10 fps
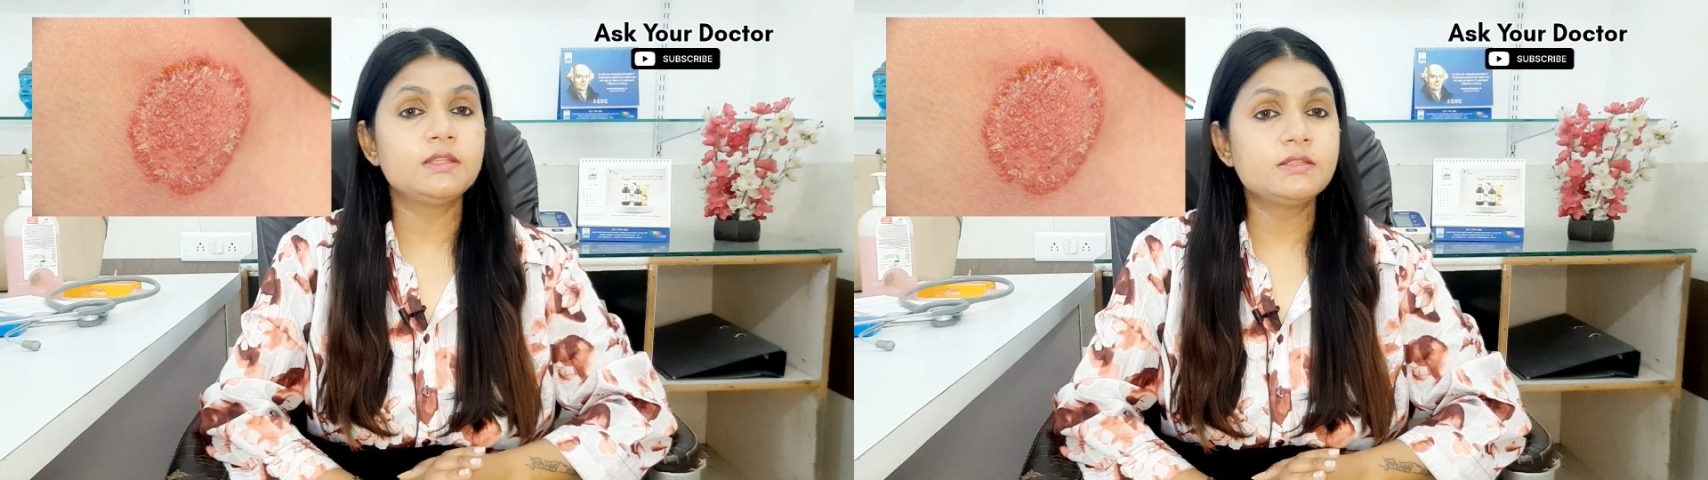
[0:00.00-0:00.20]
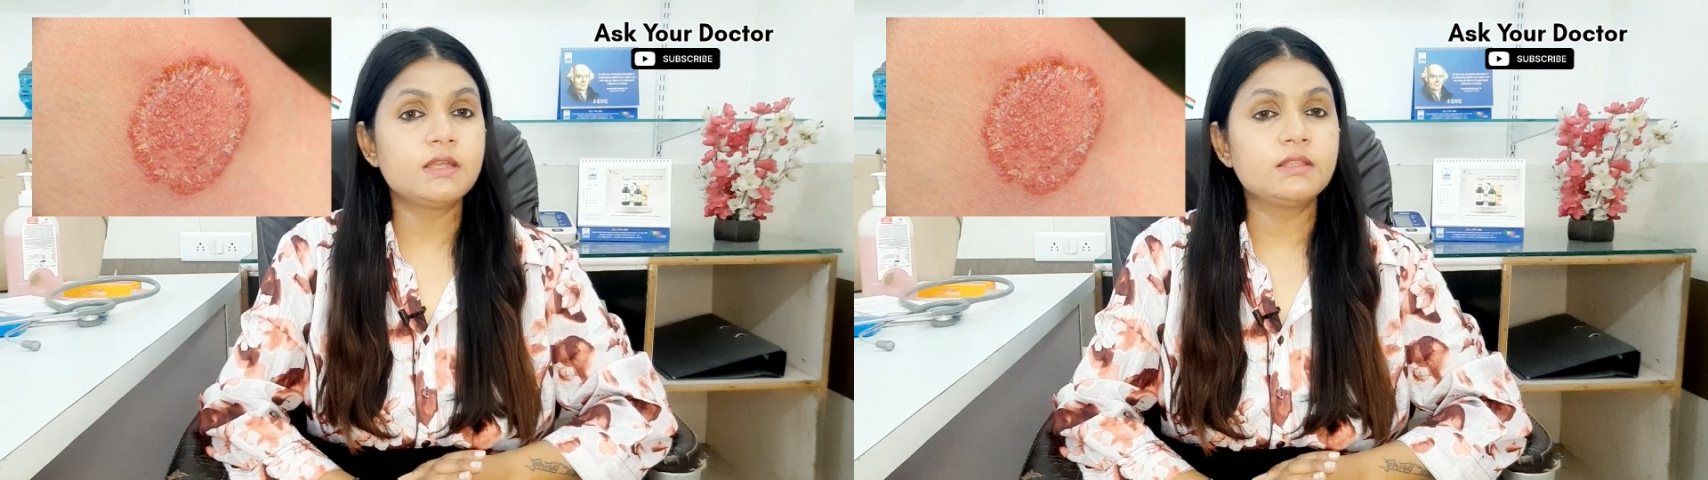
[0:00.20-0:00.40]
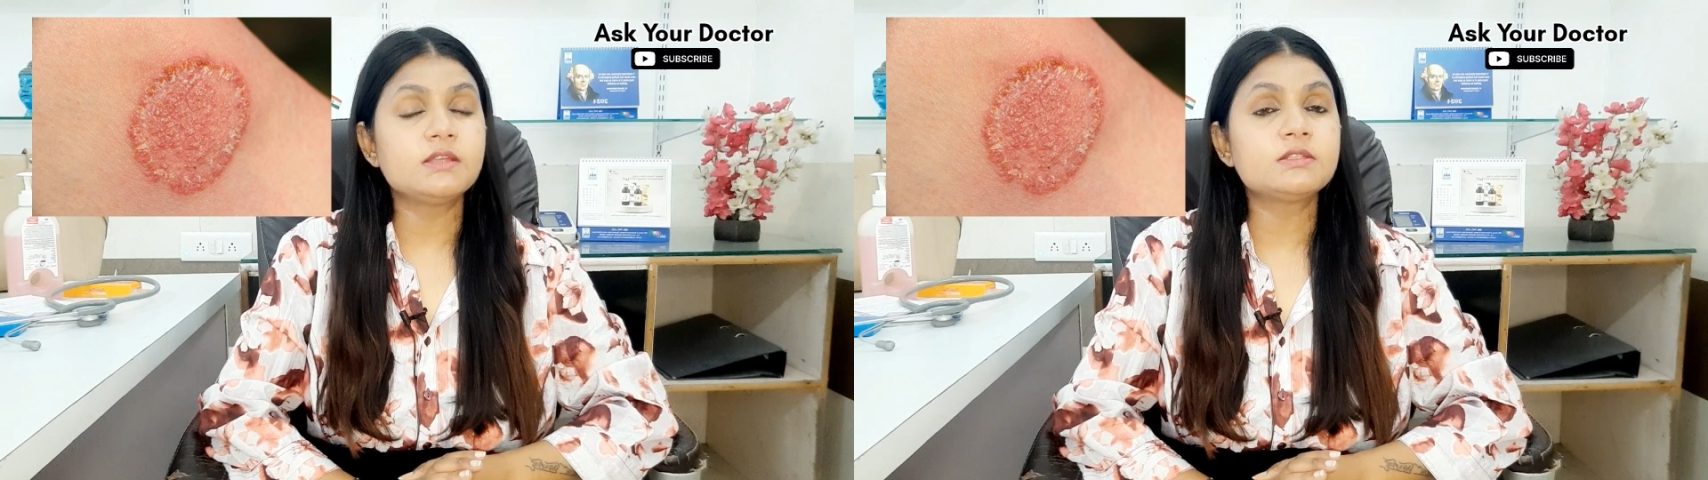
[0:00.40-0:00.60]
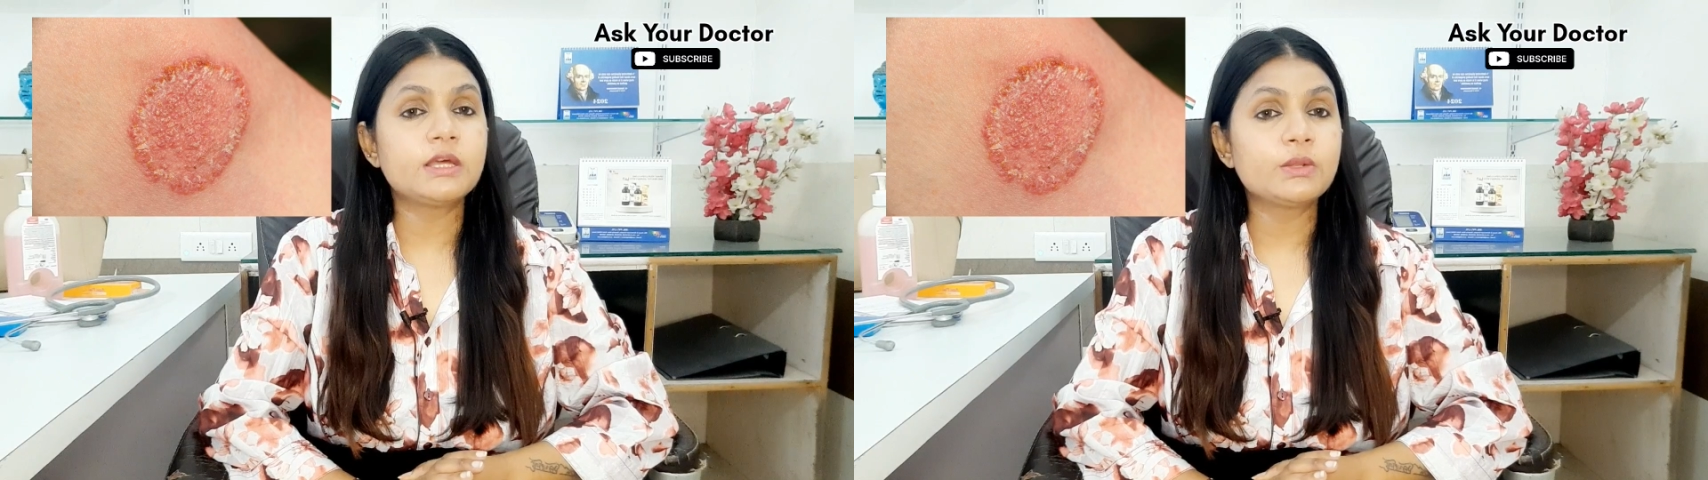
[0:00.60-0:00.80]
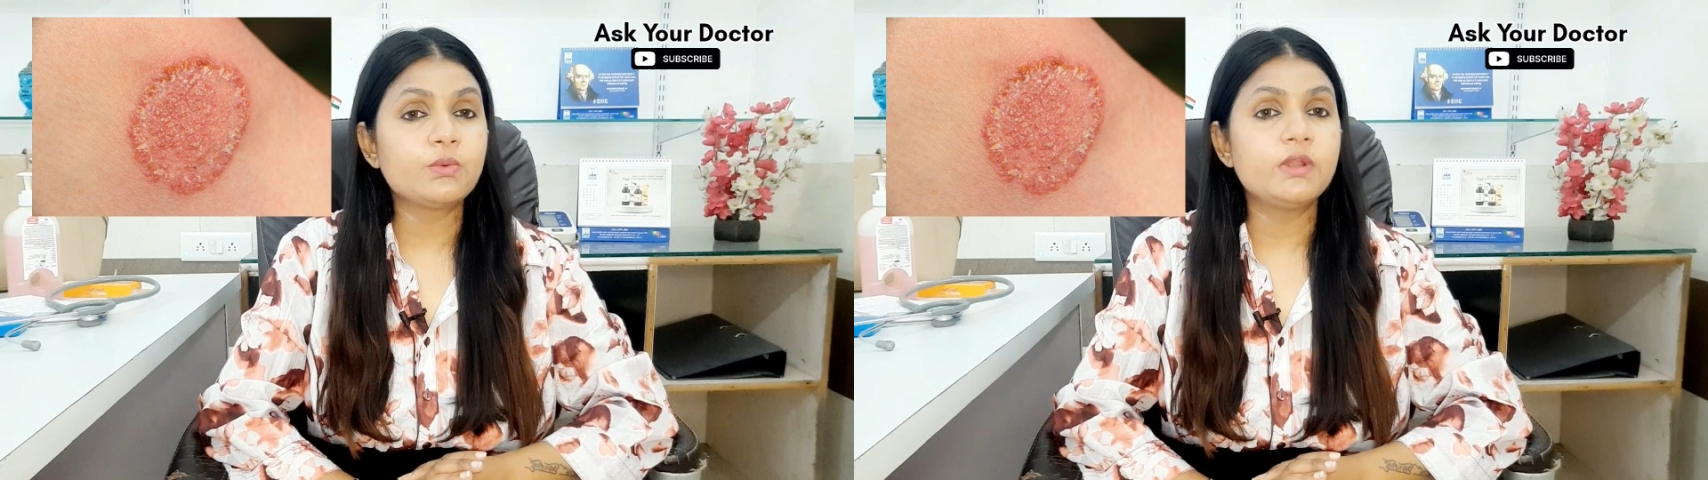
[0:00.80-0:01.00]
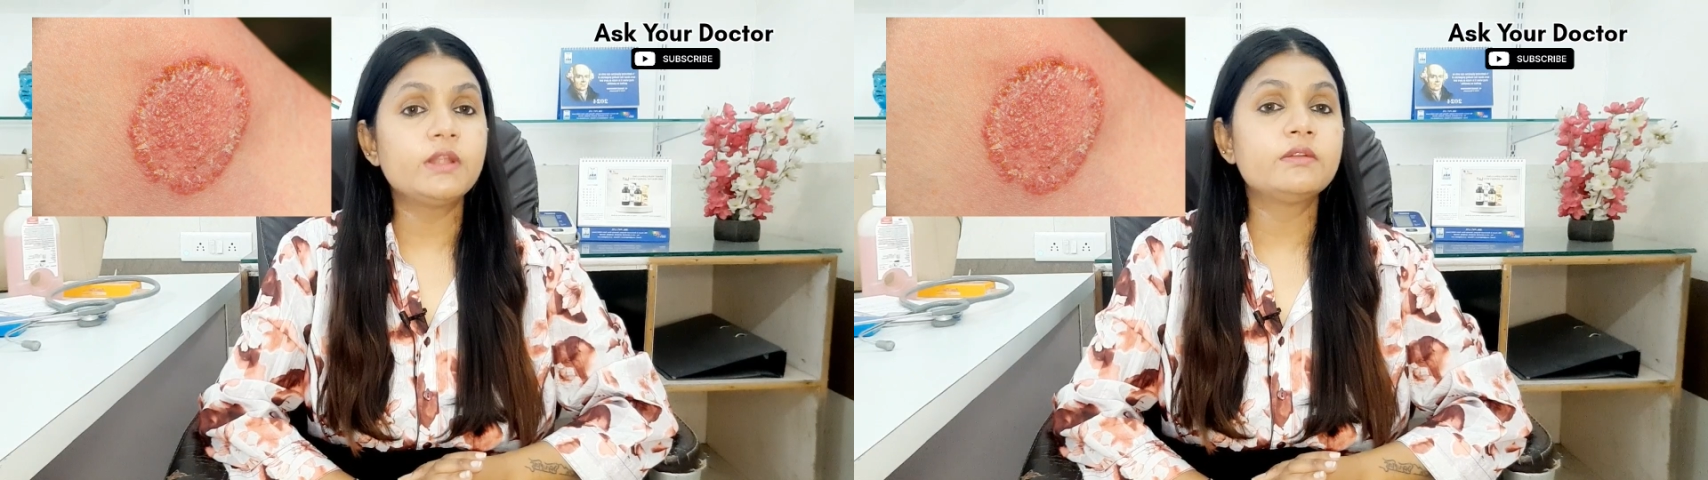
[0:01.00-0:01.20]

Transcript: these are the circular